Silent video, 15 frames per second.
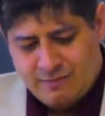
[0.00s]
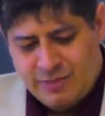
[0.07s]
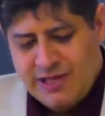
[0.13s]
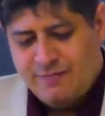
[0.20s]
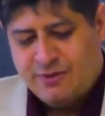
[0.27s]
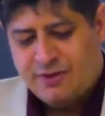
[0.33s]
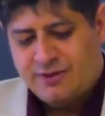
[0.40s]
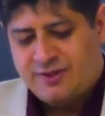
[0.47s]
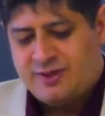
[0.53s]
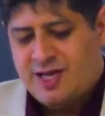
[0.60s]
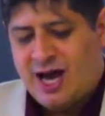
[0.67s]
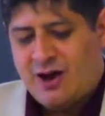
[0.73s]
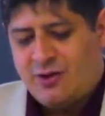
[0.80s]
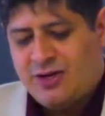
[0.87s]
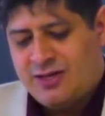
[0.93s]
People
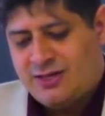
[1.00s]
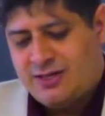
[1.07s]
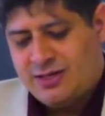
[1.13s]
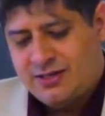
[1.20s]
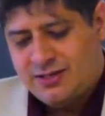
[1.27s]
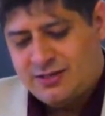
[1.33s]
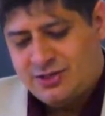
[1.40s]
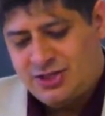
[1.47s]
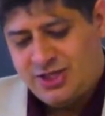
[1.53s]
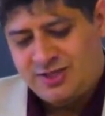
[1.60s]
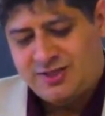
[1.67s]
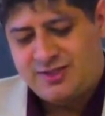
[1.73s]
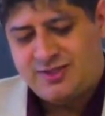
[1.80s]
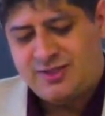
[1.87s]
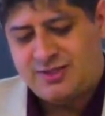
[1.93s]
doubted
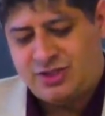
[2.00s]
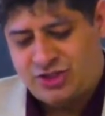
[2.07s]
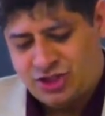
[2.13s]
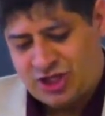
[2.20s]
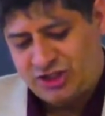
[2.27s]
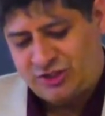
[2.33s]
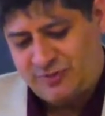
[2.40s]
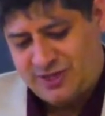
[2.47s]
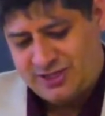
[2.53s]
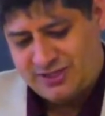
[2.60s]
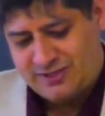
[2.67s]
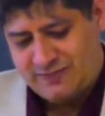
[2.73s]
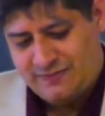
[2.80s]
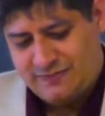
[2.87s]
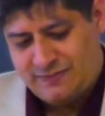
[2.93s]
Jesus'
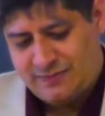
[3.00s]
judgment.